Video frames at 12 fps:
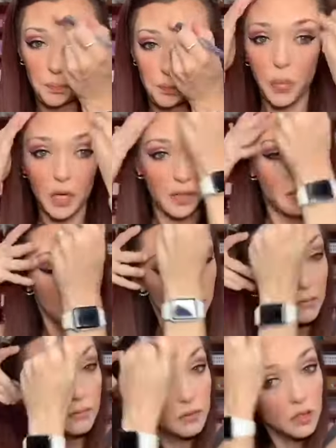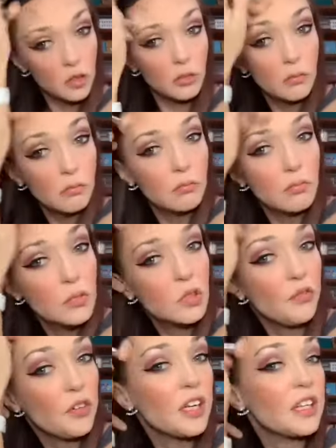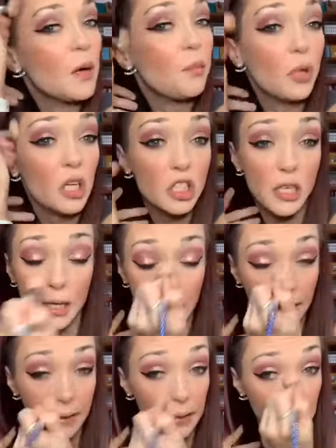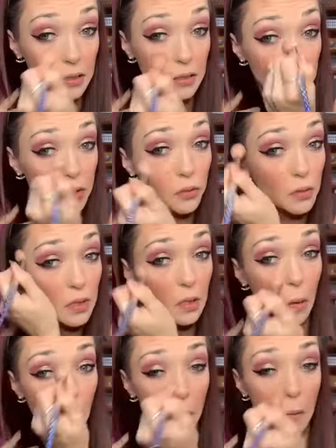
But don't forget that blush had highlight in it too, so